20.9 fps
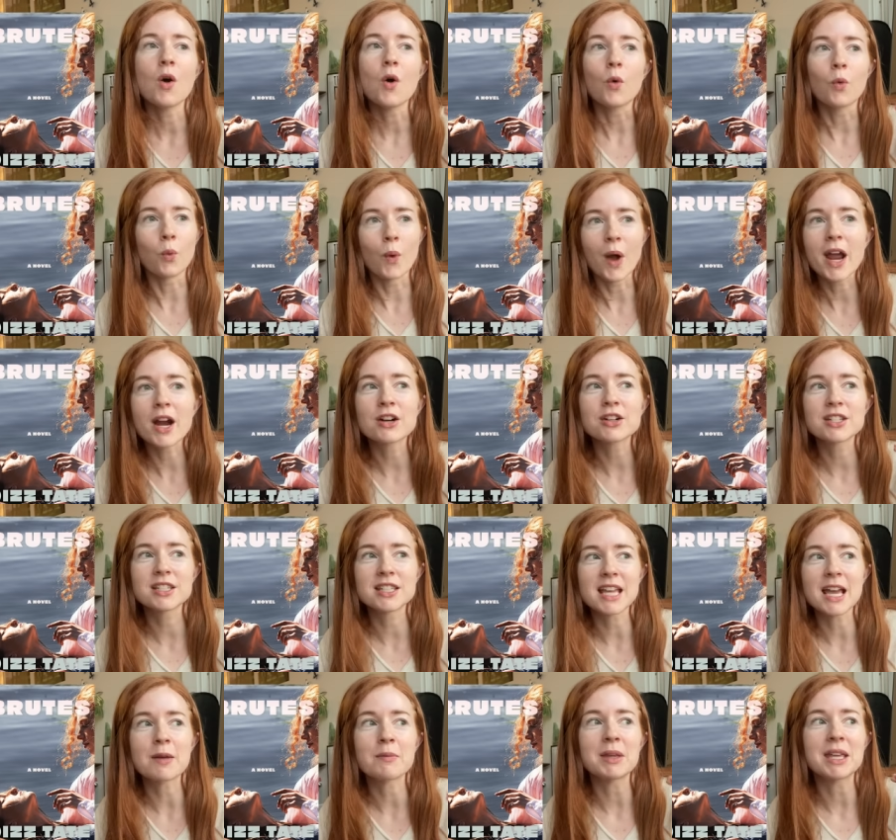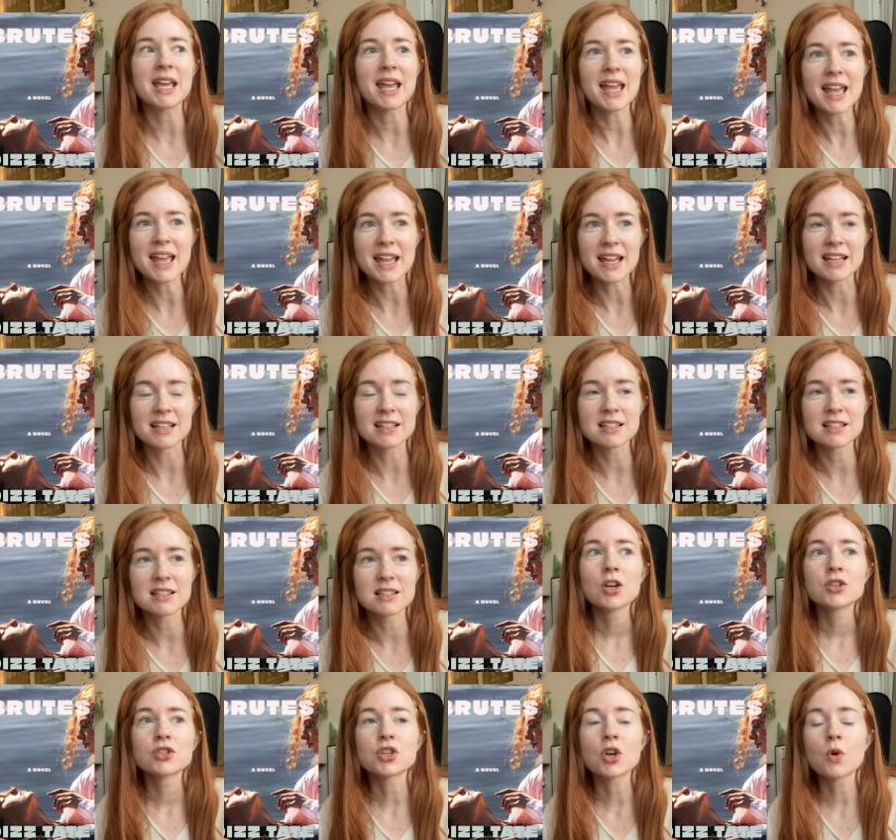where Sammy
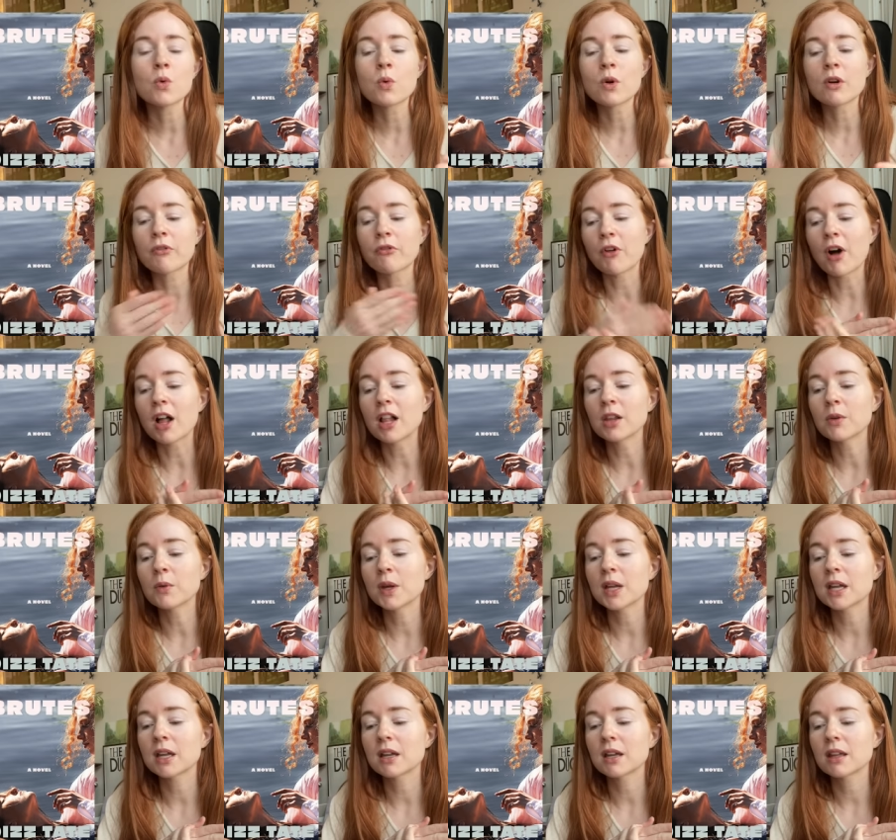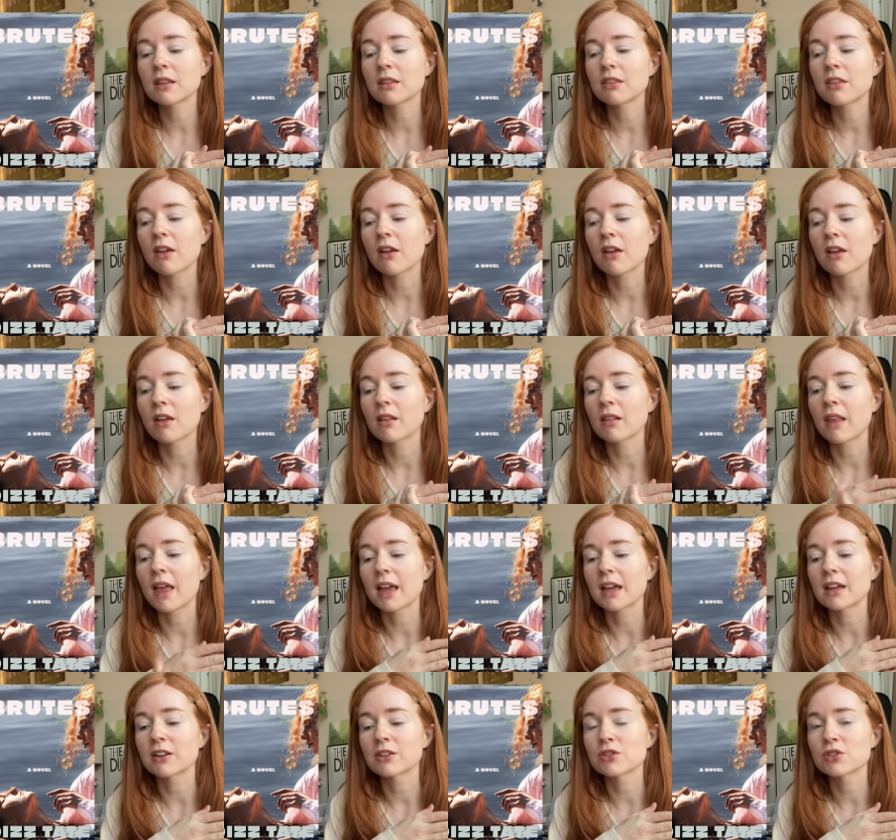is. So we're following the
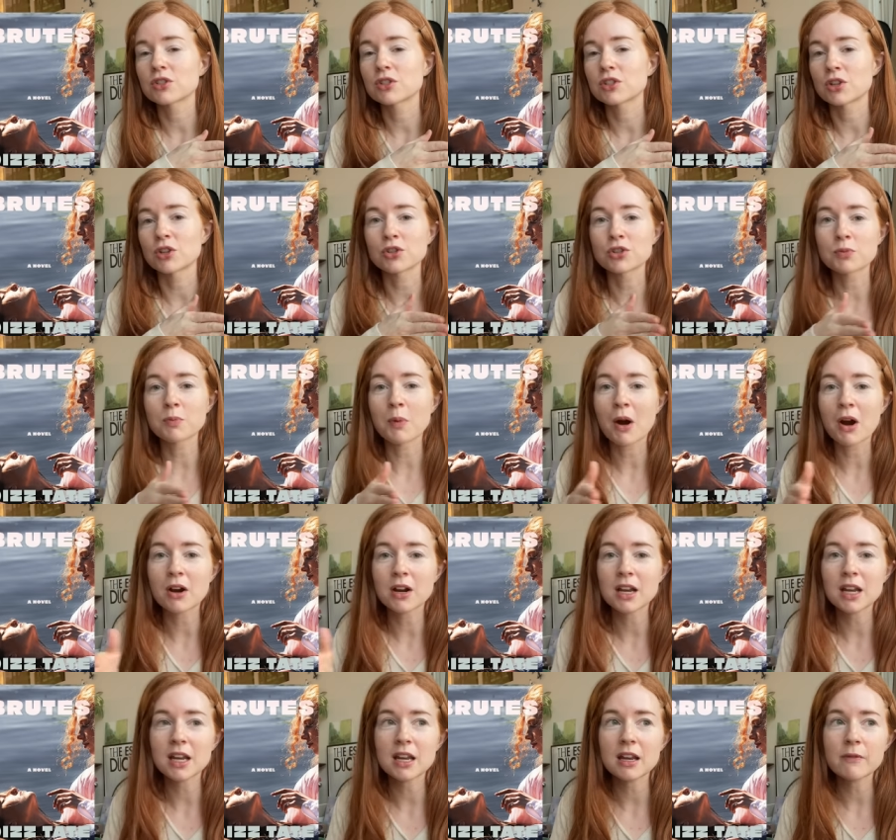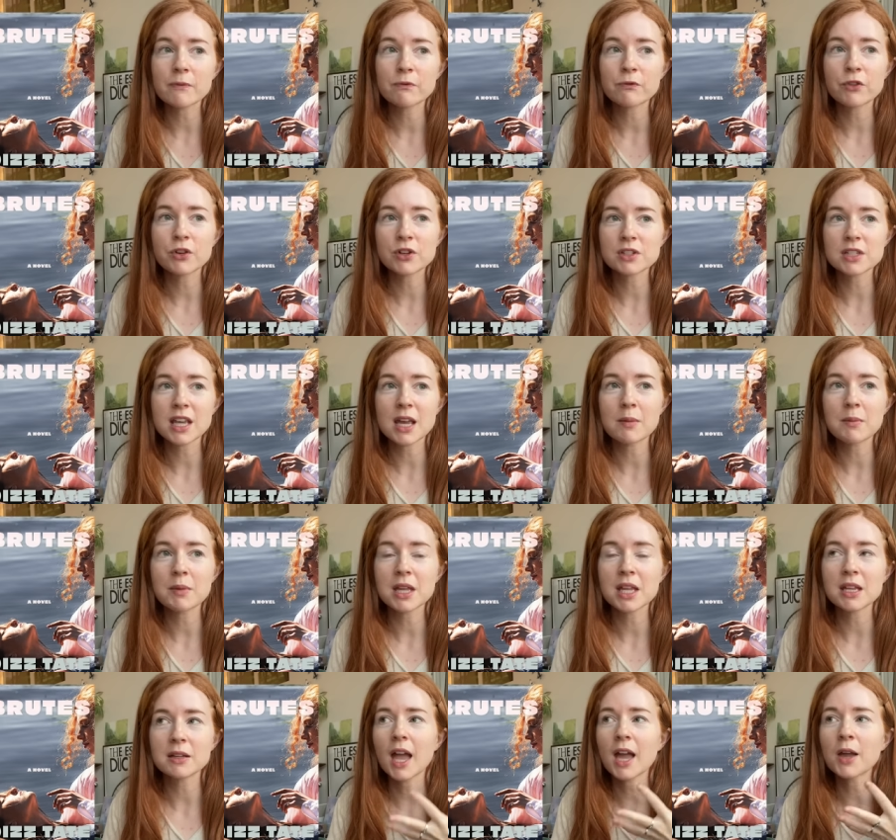like search party for
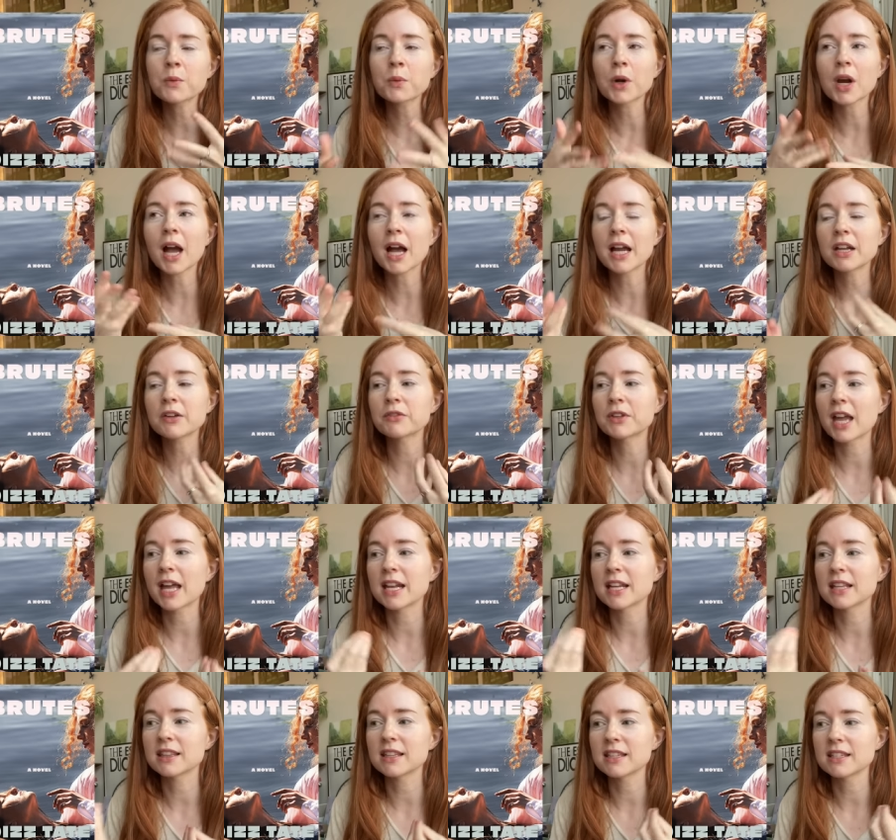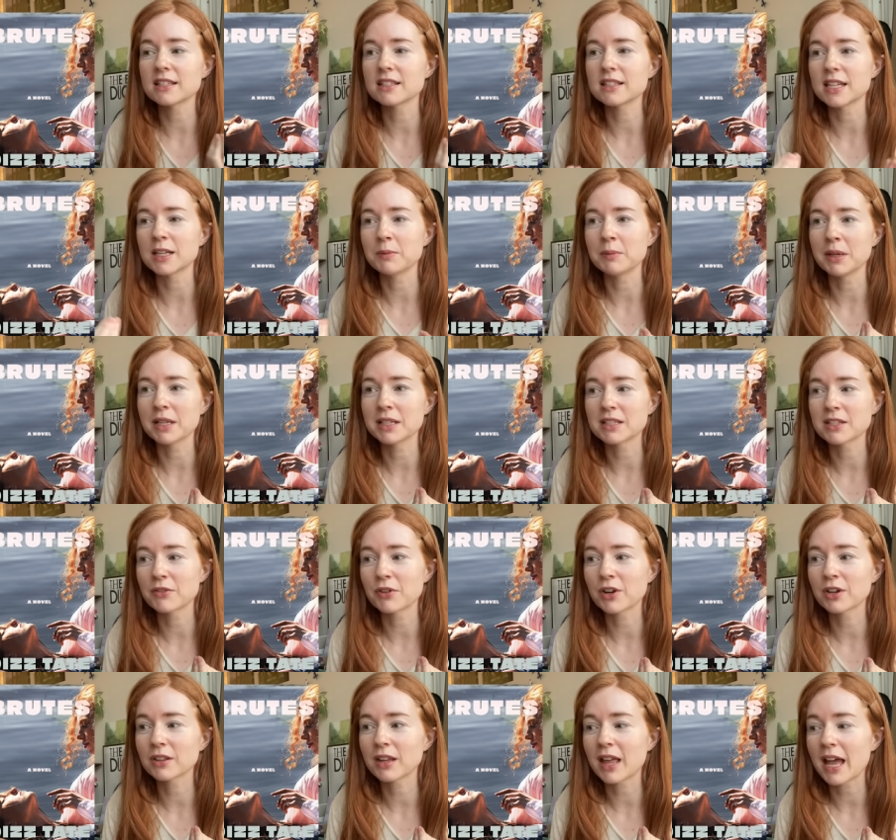Sammy, and we're kind of getting these tidbits of
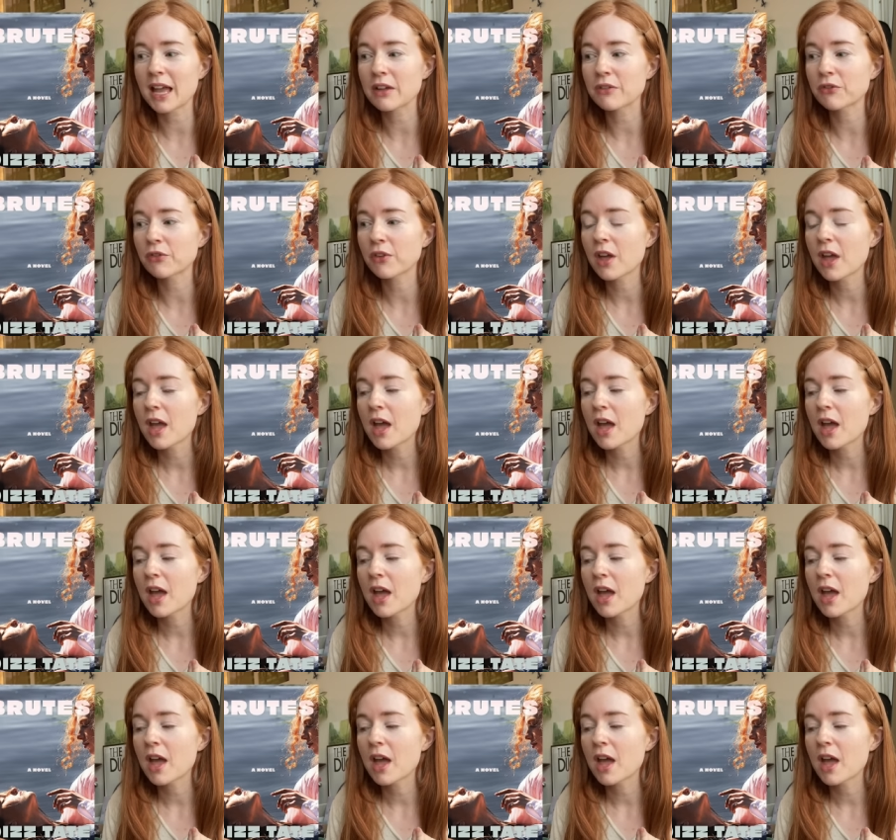her life.